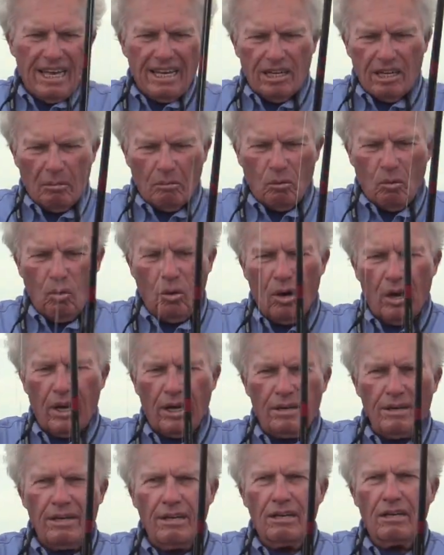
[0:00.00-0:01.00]
Number
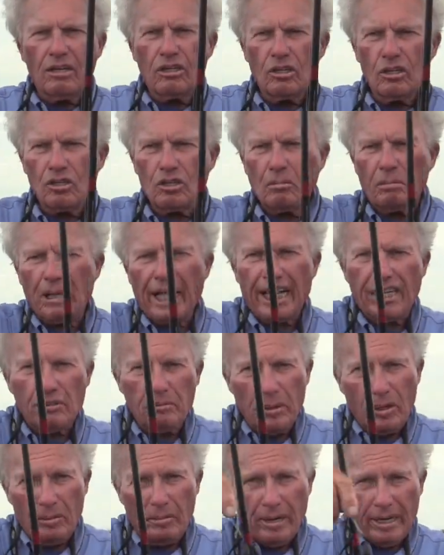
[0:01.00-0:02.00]
one, he used a black
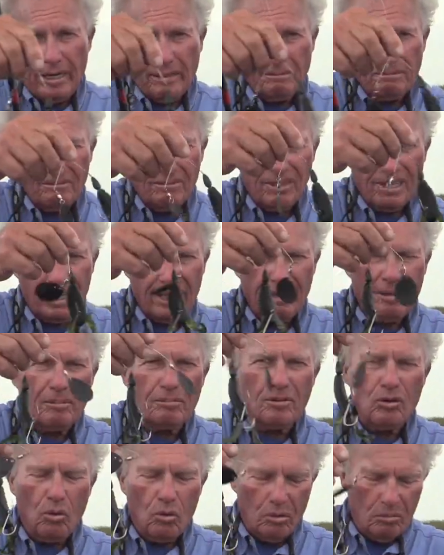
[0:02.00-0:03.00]
spinnerbait.
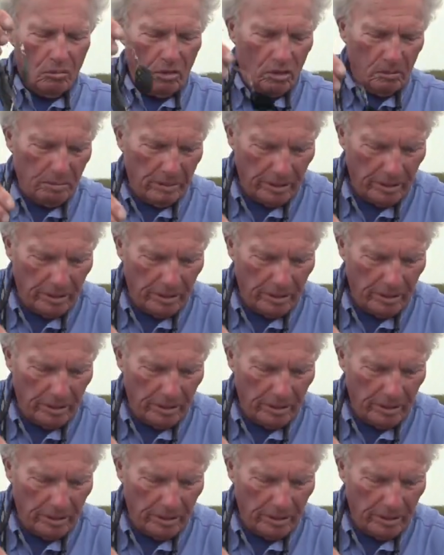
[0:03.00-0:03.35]
I'm going with